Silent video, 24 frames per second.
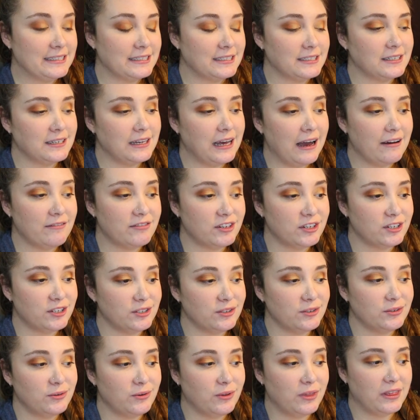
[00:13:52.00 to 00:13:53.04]
still have to
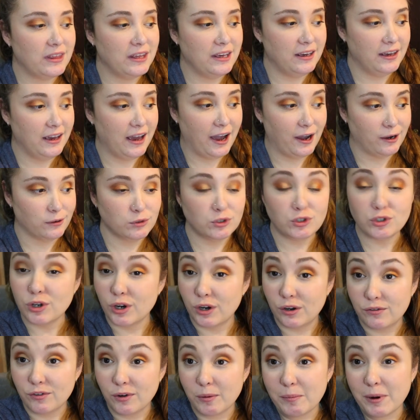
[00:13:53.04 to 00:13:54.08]
do the
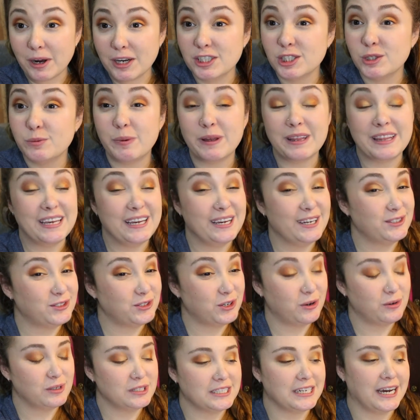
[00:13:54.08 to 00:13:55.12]
outro for March, but the
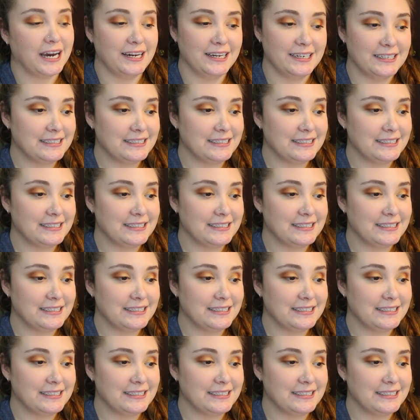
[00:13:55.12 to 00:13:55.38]
intro is done.